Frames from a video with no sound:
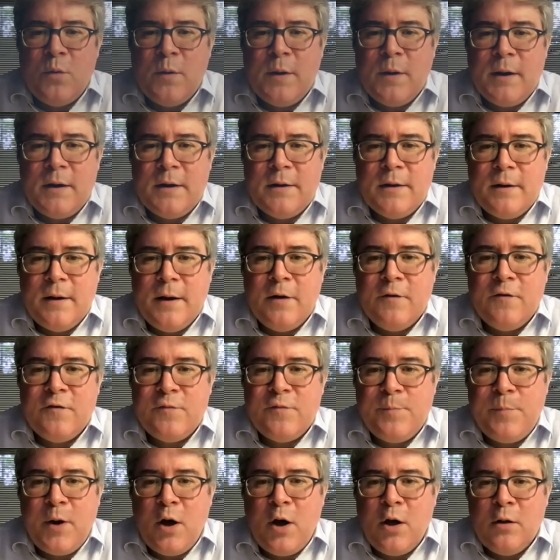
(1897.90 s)

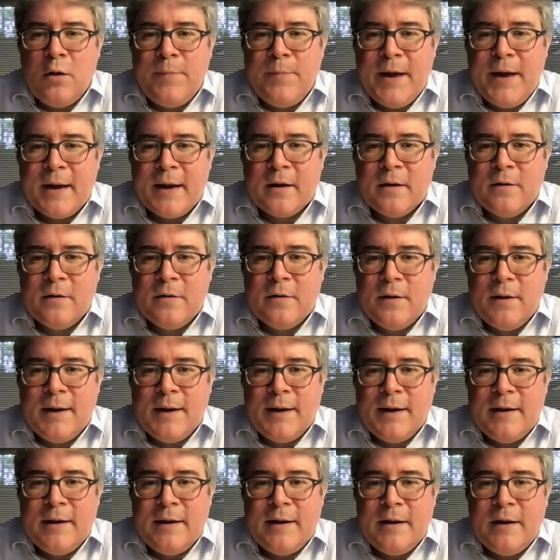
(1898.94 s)
of Paul Beck
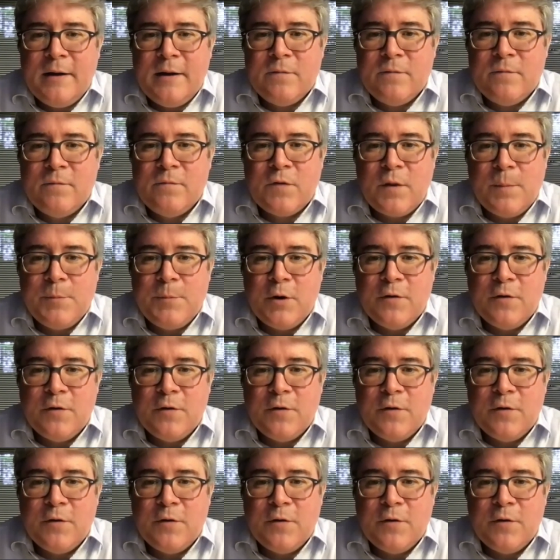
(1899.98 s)
from